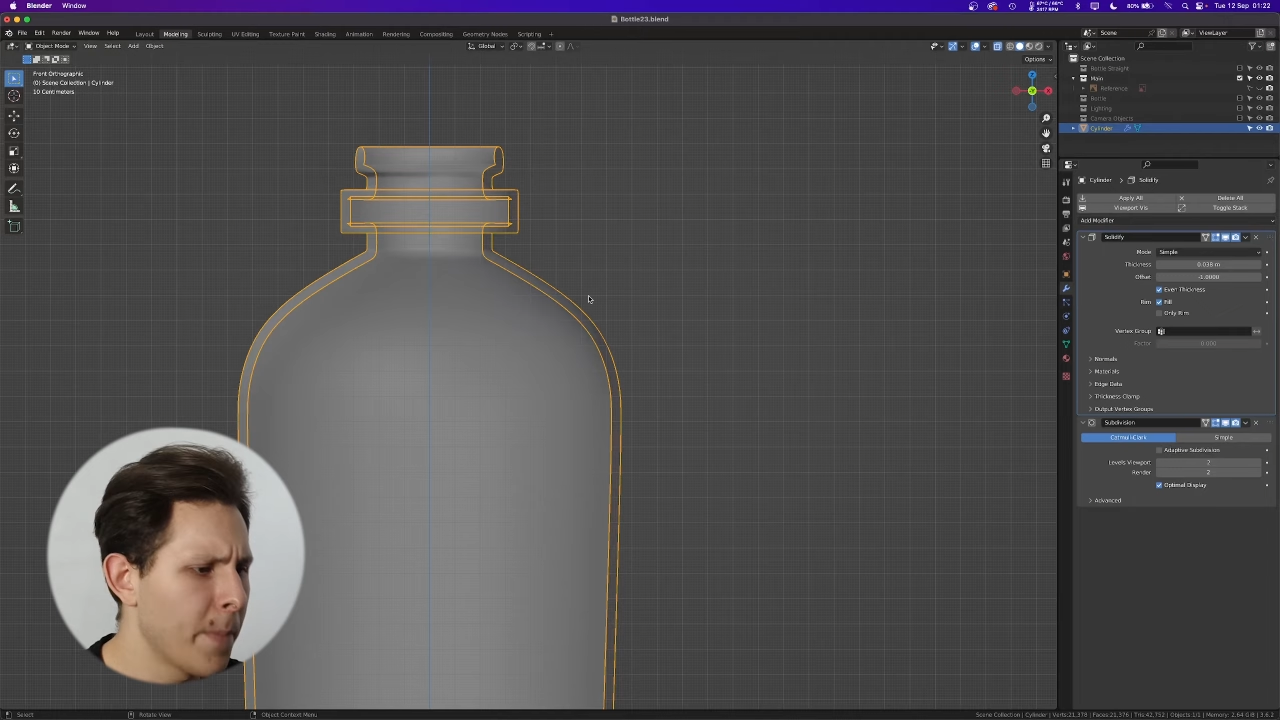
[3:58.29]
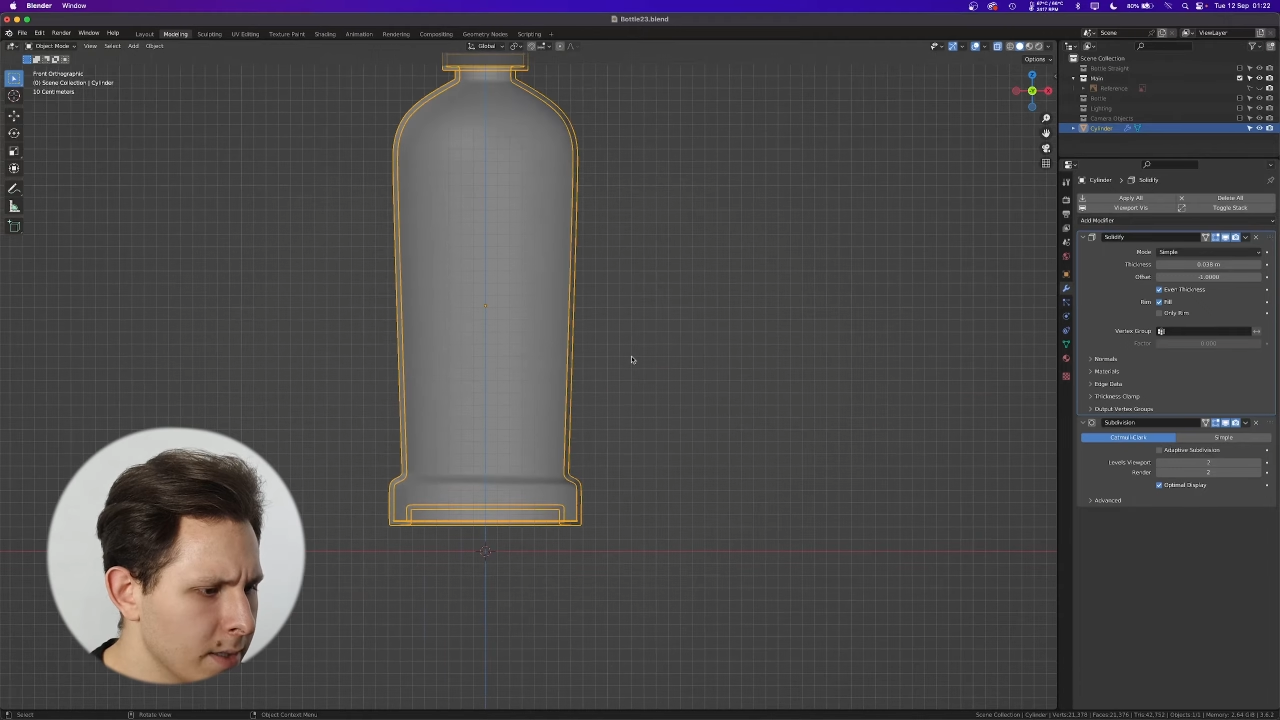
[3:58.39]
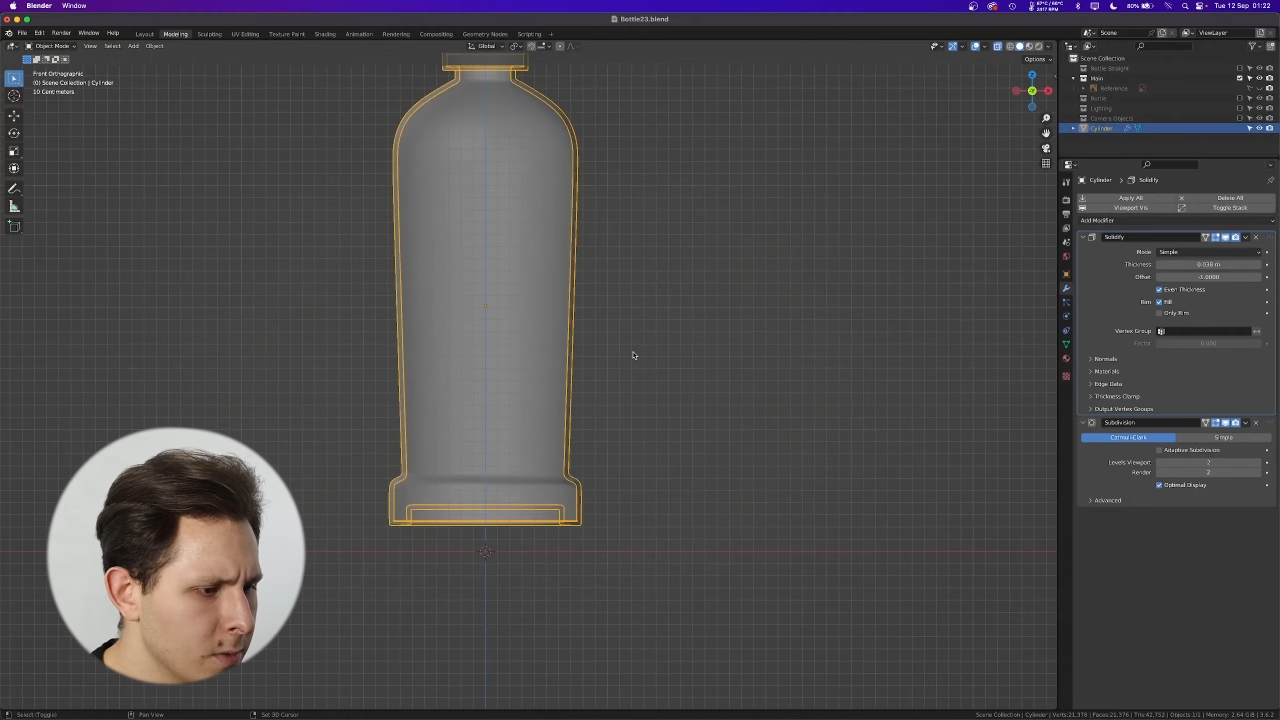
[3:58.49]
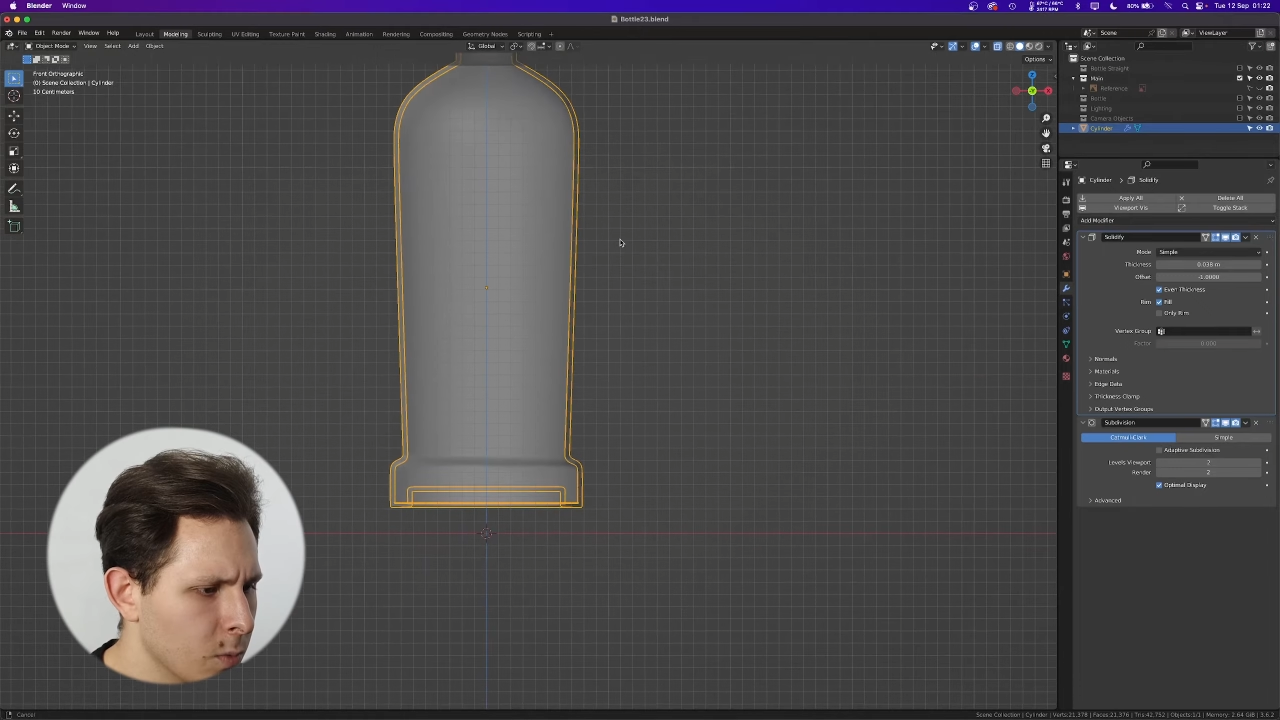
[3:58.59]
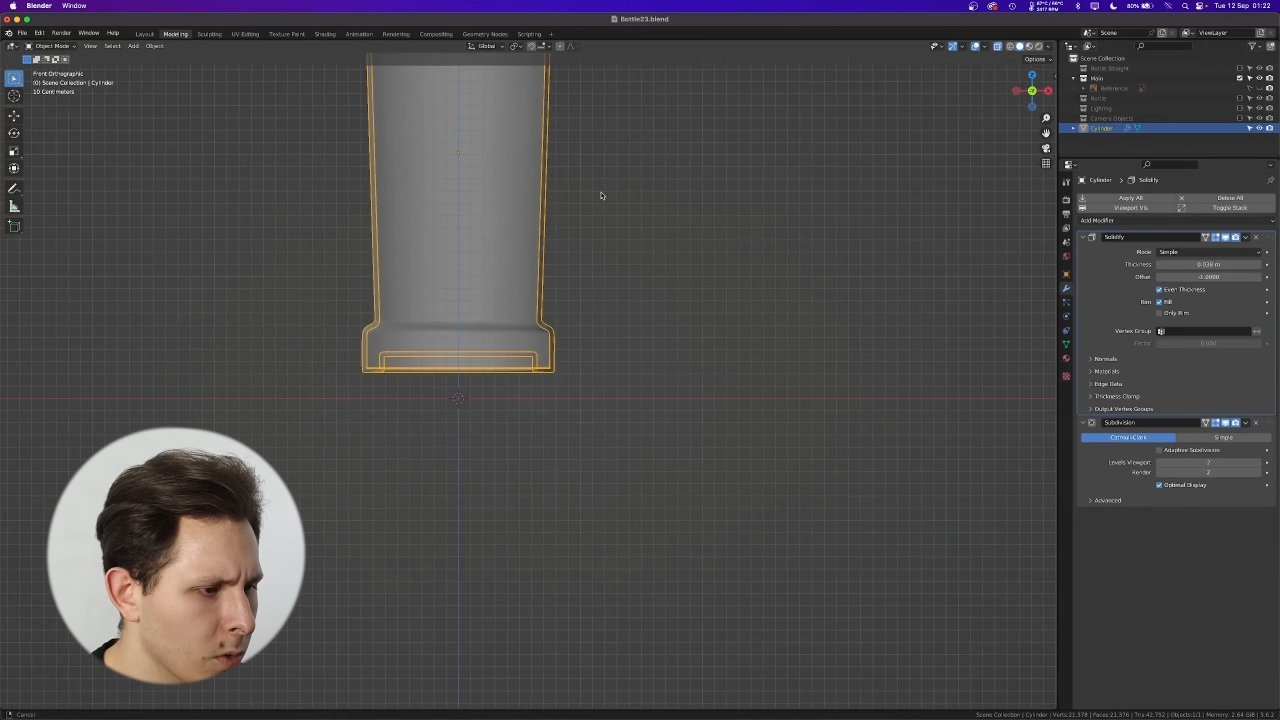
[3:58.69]

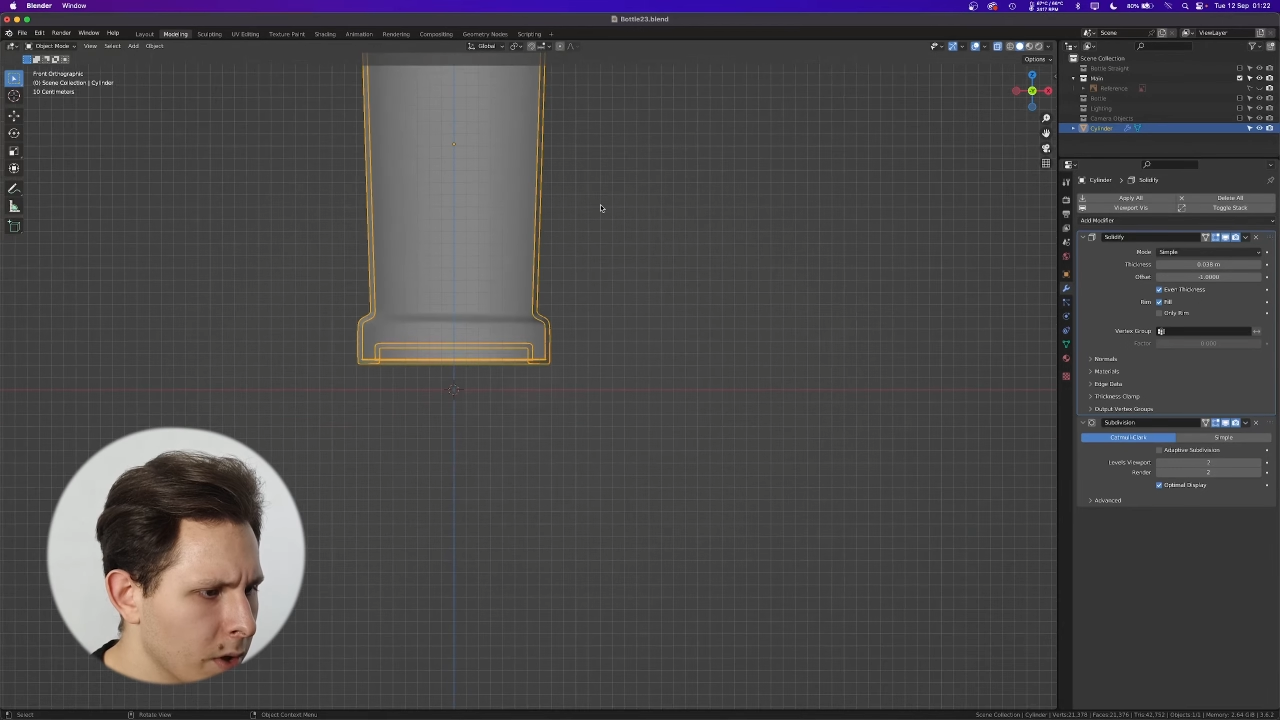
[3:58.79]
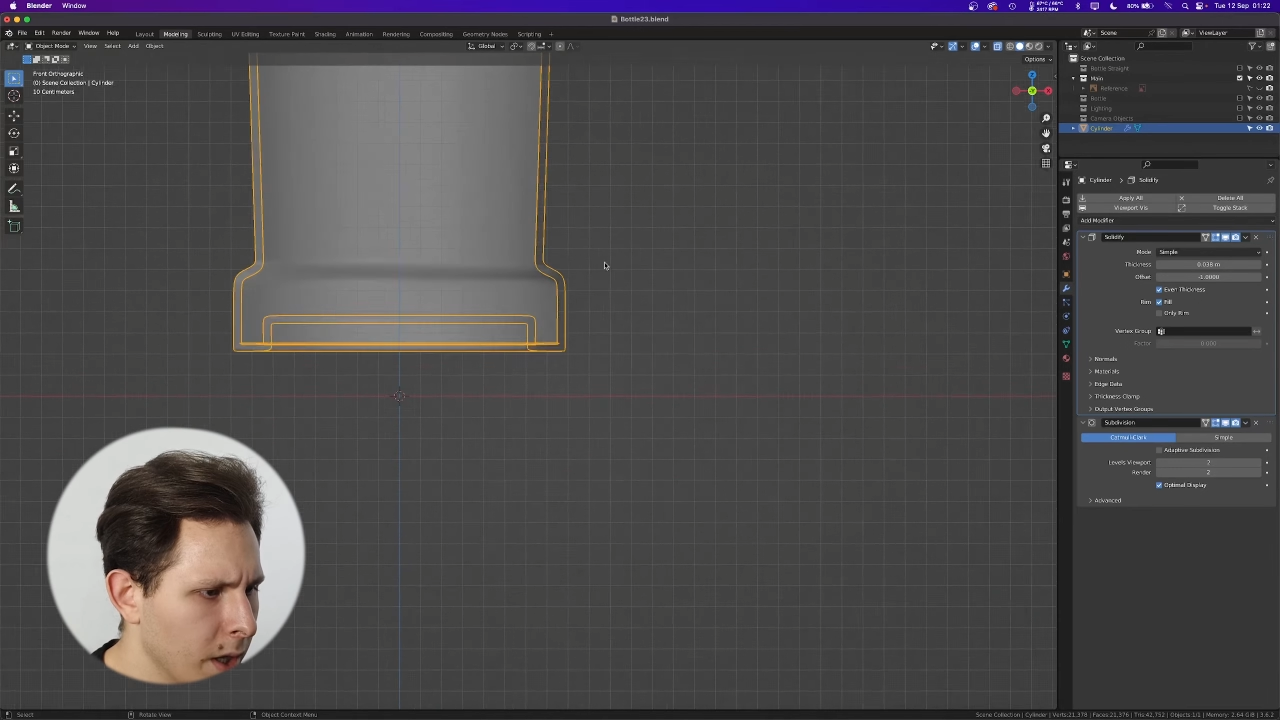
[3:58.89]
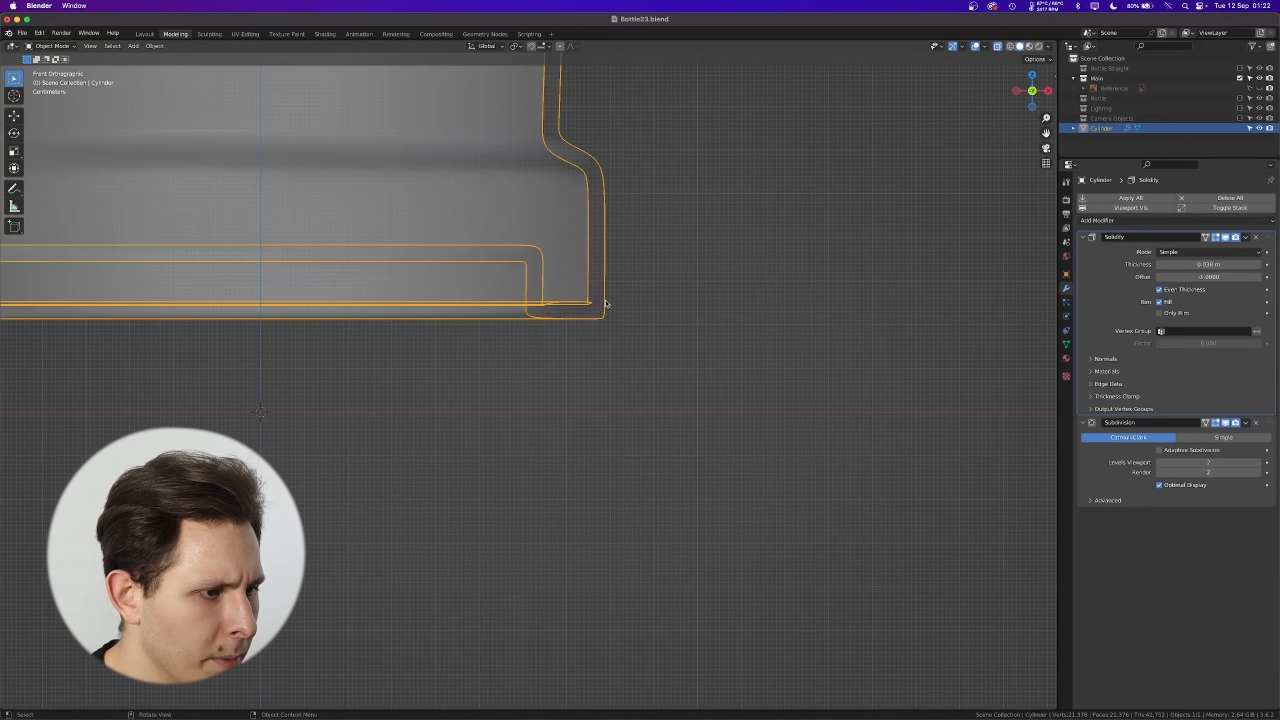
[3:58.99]
Let's worry